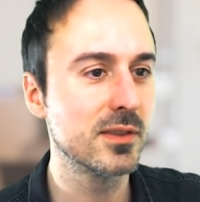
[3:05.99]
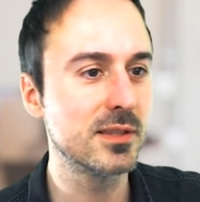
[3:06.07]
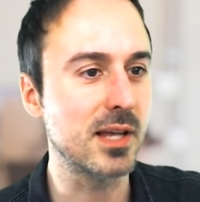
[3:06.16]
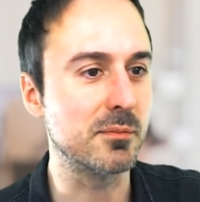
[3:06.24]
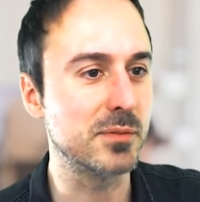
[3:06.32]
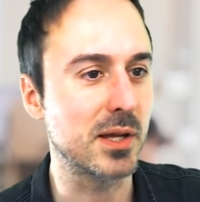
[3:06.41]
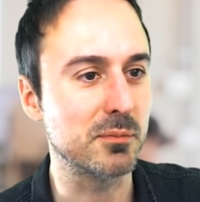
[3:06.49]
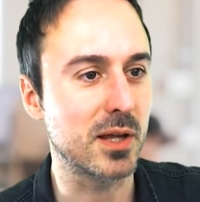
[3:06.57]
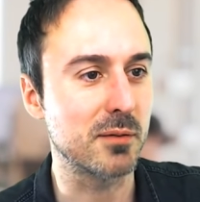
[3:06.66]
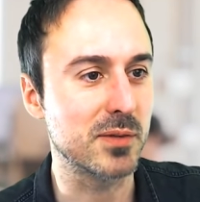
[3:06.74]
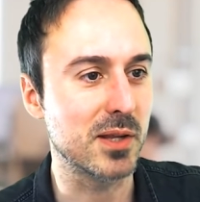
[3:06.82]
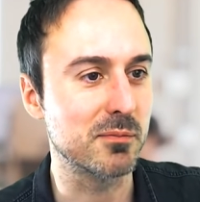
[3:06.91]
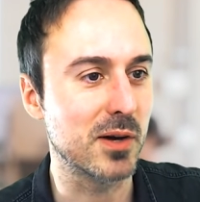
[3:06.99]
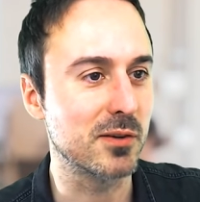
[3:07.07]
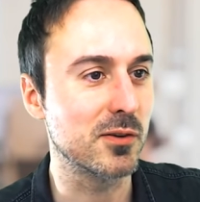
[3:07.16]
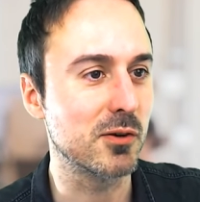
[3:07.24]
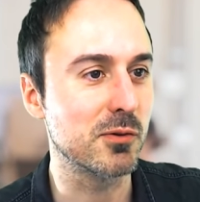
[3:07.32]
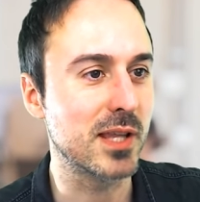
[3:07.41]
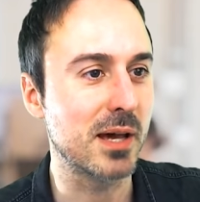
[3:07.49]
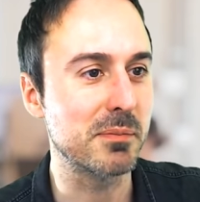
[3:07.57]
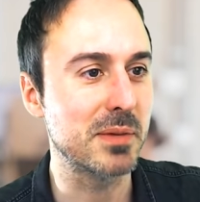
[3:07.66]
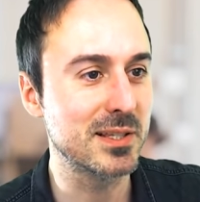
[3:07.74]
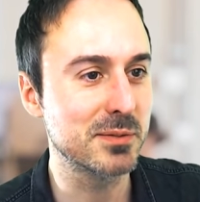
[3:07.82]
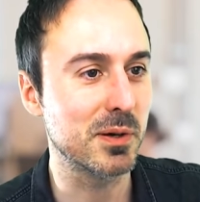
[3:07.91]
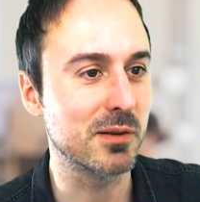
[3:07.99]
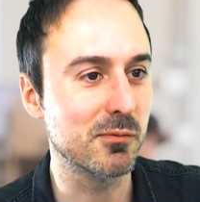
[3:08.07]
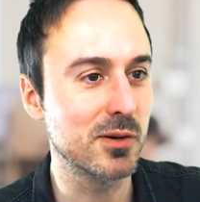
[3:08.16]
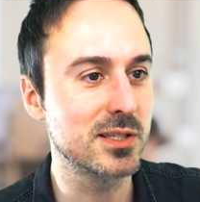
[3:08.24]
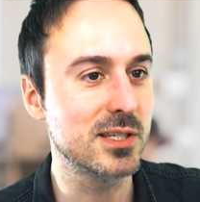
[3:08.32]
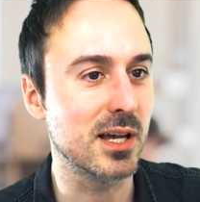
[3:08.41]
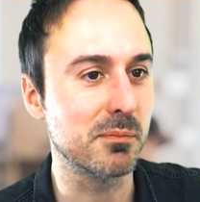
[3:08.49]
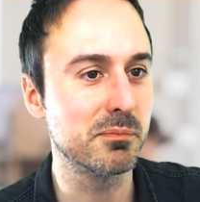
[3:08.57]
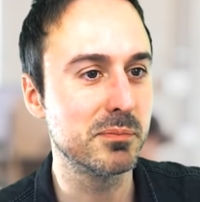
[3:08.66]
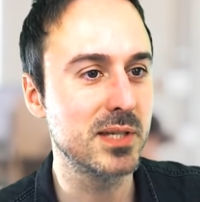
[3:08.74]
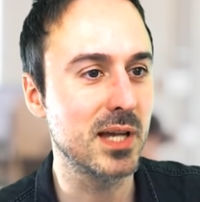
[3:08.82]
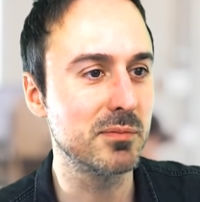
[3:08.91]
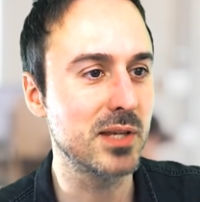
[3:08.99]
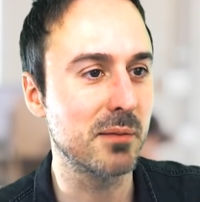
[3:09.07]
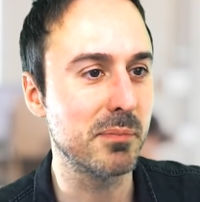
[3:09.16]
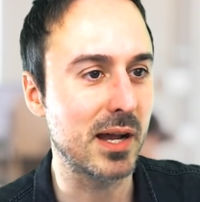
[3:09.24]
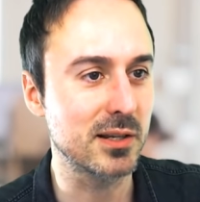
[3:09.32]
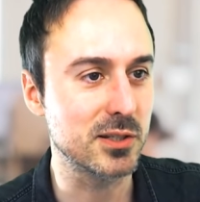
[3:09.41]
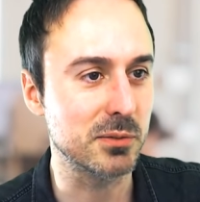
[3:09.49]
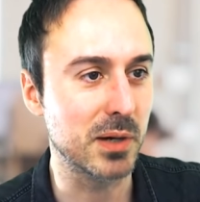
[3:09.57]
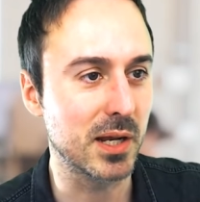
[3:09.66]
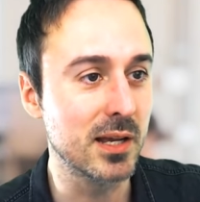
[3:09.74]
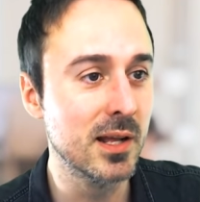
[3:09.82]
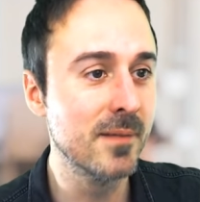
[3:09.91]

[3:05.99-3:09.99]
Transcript: Tam Tam Tam Tam. I don't know what that means, but what's up? Tam Tam, back to you, buddy.